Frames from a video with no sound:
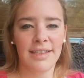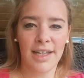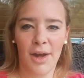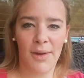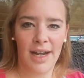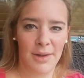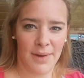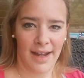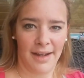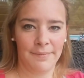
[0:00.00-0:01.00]
So
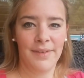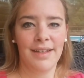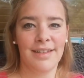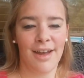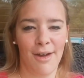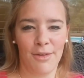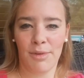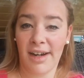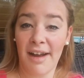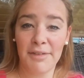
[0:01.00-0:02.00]
anyway, so the
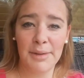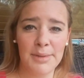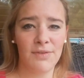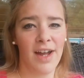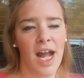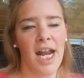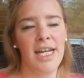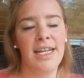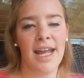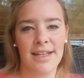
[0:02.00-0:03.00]
recovery was
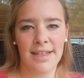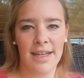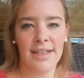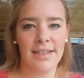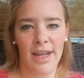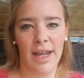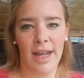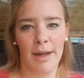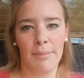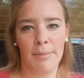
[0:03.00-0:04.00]
fine. Yes, it
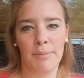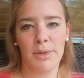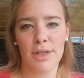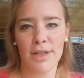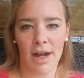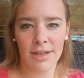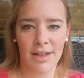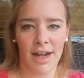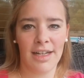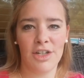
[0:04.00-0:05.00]
sucks. You can't put socks
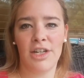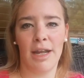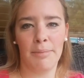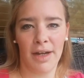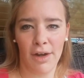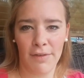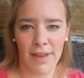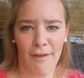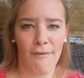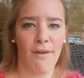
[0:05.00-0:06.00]
on because you can't bend over
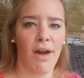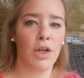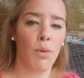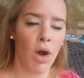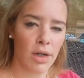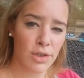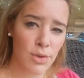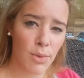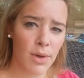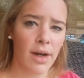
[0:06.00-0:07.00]
that far. You are
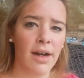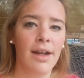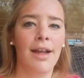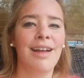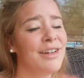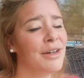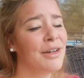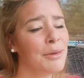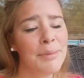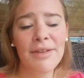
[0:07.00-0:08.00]
sore.
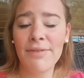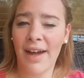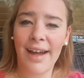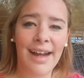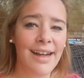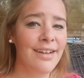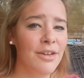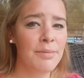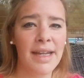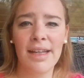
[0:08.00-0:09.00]
You'll be fine.
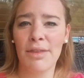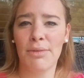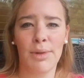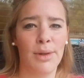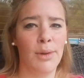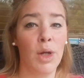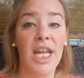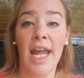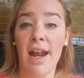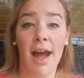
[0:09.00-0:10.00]
You'll make it through.
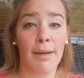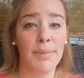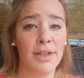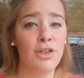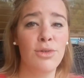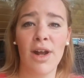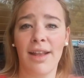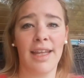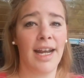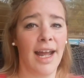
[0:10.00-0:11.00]
Get up. Do
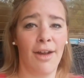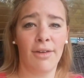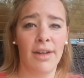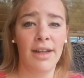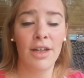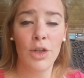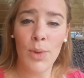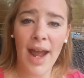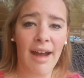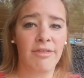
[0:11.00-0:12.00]
not lay down. You
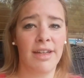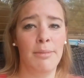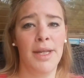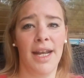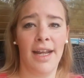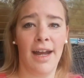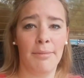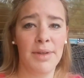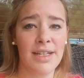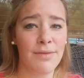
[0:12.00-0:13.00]
have to keep getting
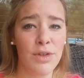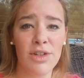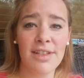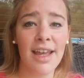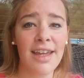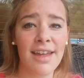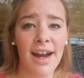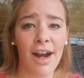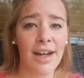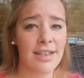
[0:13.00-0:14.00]
up, because if you just lay
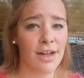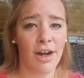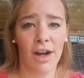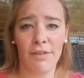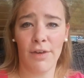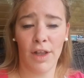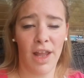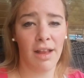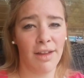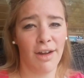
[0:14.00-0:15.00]
there, it's going to hurt for a
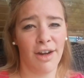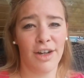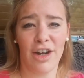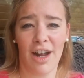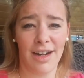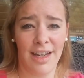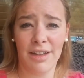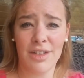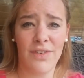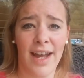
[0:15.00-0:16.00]
lot longer and you're not going to
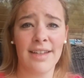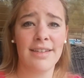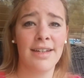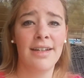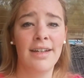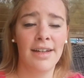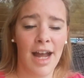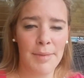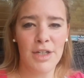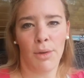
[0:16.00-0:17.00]
heal as fast.
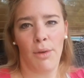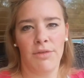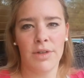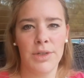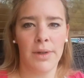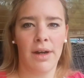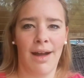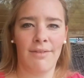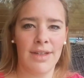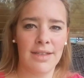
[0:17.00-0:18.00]
I mean, don't overdo it,
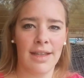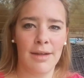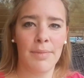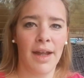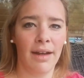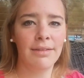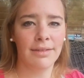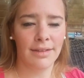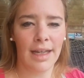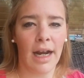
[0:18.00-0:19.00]
obviously, but
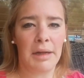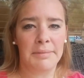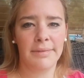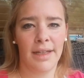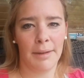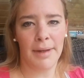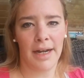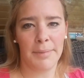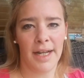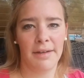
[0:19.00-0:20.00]
get up. Get up
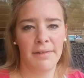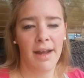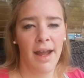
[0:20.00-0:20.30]
out of bed.